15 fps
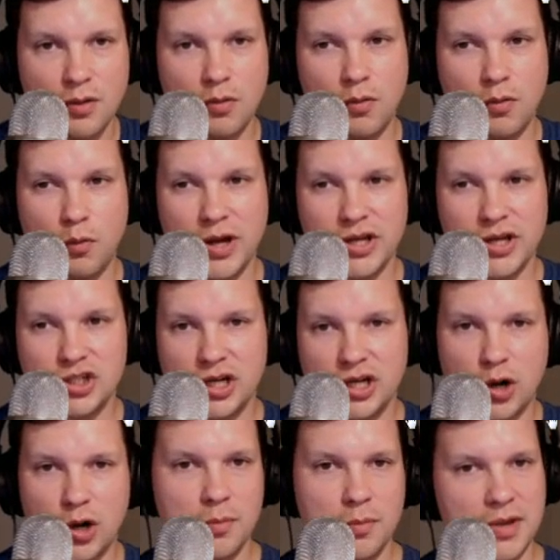which
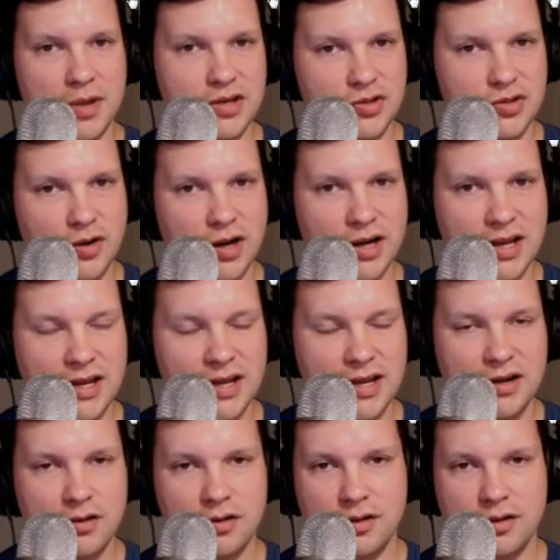equipment do I need,